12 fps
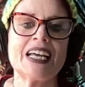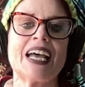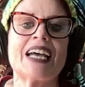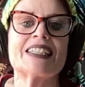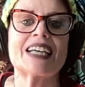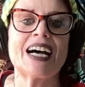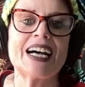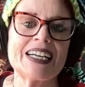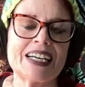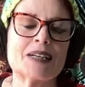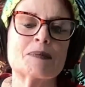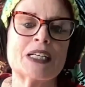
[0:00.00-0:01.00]
and I
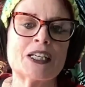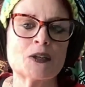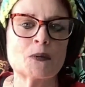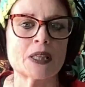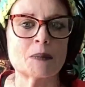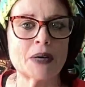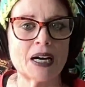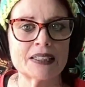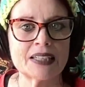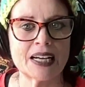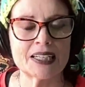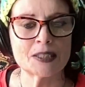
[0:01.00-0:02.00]
am here with the
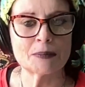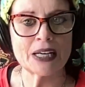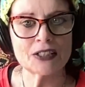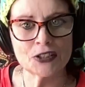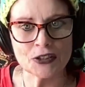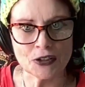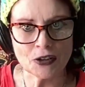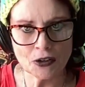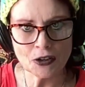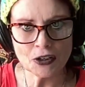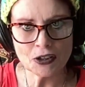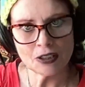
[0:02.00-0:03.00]
podcast master,
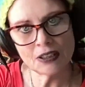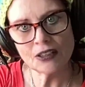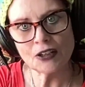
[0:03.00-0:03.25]
Earl.